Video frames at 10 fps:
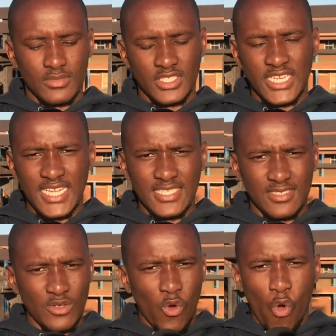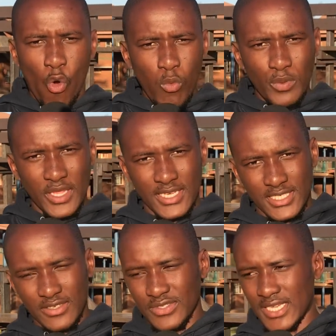chance or hope that the
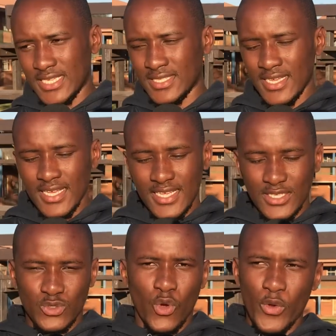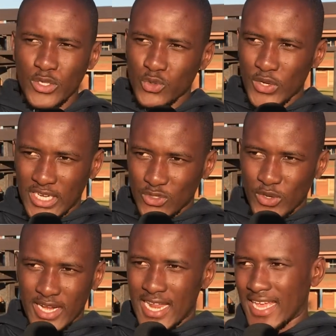Chiefs has is going to
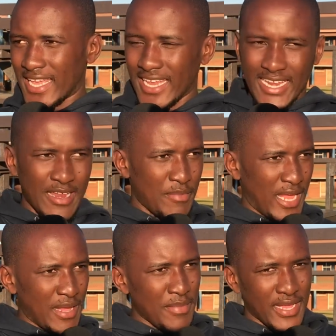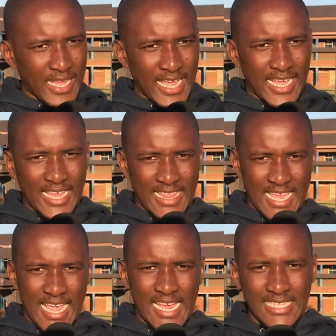Naturena again, and maybe Keke,
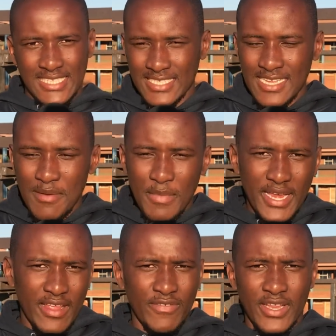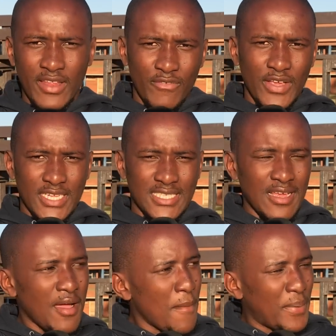that might have an effect.
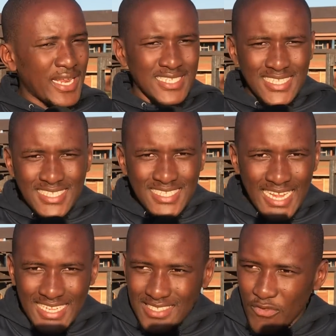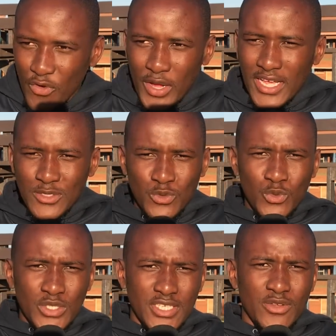But as it stands, forget
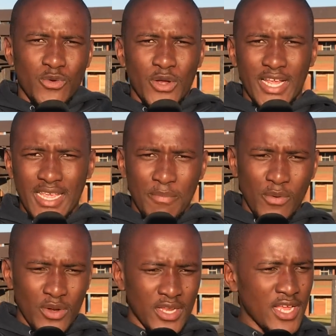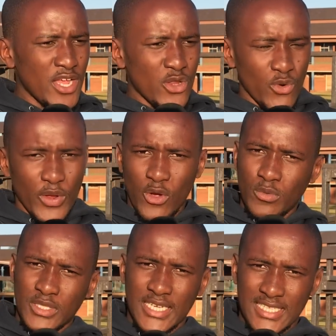Uguti, you're gonna keep on throwing
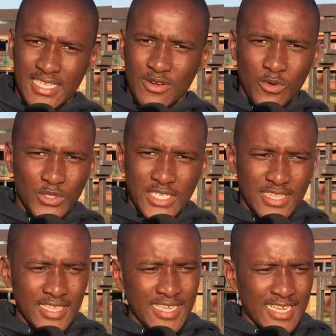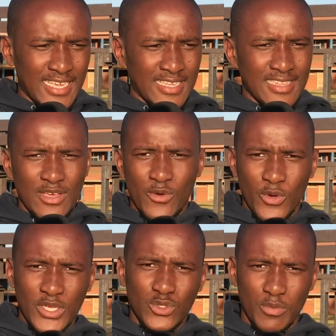objects at a coach and thinking they're
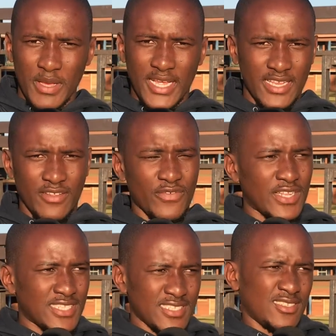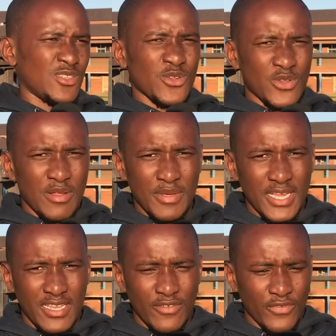going to make a difference. It's not gonna make
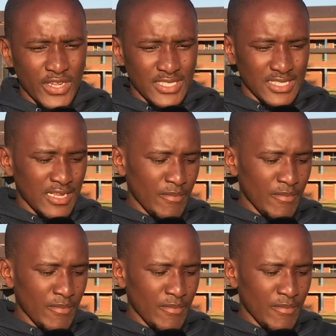a difference,